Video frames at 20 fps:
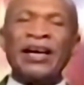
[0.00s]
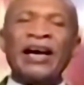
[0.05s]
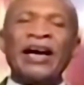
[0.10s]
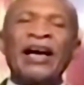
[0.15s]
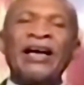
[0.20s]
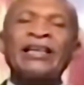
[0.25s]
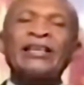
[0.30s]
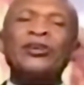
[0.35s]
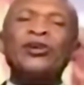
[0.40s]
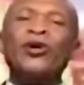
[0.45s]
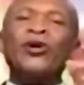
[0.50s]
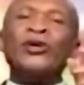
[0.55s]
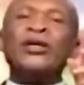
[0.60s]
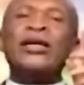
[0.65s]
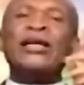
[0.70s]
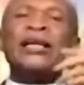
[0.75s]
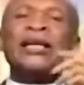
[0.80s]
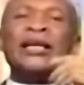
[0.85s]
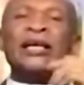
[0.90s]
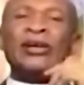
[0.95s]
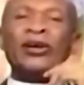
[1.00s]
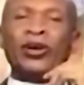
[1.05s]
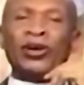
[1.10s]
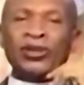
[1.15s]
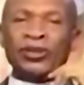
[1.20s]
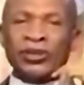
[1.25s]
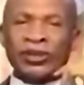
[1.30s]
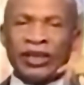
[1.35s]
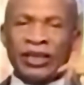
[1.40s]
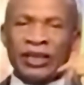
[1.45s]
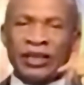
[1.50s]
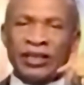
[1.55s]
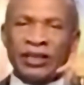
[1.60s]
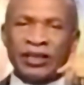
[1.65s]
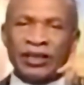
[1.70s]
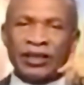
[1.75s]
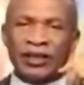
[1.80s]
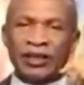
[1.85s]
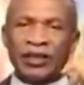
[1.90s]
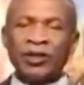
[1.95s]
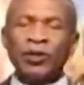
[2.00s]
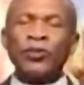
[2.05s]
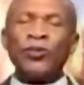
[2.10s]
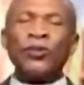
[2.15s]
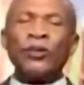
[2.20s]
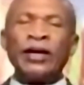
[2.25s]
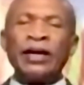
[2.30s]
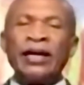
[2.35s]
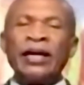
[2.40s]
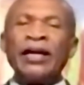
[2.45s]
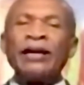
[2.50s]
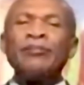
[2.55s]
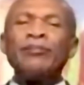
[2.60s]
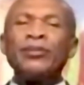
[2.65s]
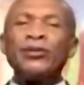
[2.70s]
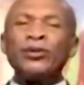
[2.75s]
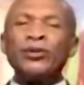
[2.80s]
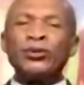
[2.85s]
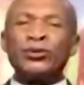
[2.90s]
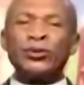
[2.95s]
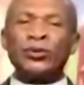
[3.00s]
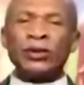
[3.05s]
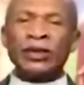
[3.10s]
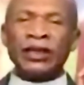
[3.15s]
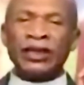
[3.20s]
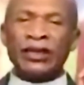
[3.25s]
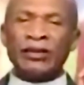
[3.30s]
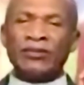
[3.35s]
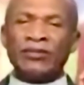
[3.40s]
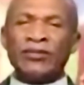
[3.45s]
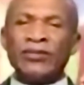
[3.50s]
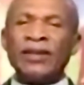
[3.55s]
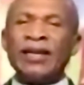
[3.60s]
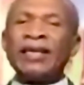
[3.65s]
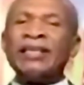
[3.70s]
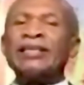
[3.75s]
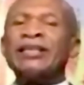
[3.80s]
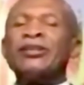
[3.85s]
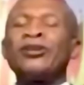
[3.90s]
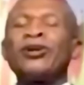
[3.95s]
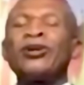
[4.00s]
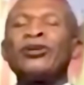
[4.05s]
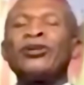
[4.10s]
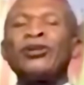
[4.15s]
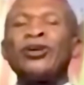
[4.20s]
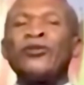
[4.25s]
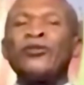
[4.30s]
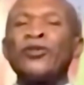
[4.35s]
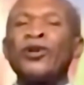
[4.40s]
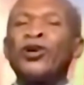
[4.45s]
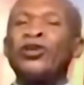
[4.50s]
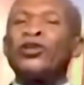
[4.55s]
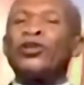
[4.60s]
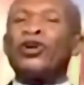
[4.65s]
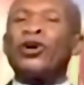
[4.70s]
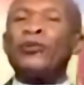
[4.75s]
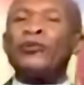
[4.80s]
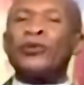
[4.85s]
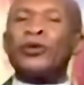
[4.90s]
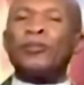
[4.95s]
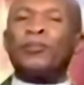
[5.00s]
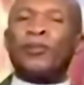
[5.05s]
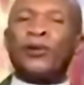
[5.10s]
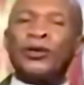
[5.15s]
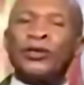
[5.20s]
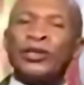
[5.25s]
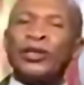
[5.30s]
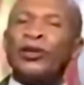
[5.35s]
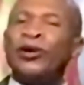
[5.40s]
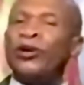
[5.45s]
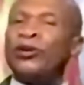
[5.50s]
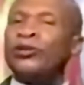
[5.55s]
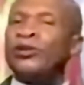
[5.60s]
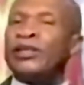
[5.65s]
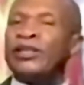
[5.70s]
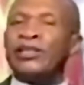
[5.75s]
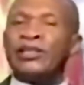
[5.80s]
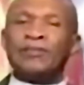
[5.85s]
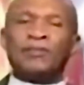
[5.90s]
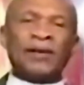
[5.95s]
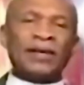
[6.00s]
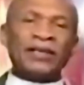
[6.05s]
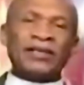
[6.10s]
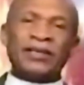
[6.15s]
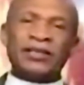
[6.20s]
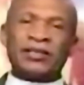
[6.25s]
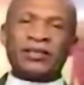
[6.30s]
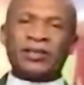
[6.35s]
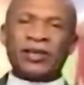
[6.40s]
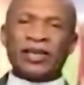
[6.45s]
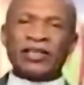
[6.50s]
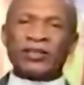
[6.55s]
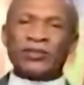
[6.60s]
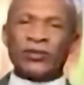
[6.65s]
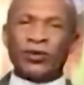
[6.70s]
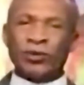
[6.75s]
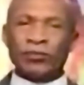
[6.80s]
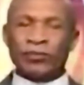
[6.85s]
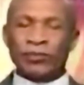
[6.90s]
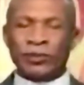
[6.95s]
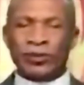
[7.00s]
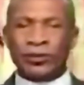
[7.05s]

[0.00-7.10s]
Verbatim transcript: and only a hundred were able to live, that the glory of God comes upon the hundred, the place is transformed.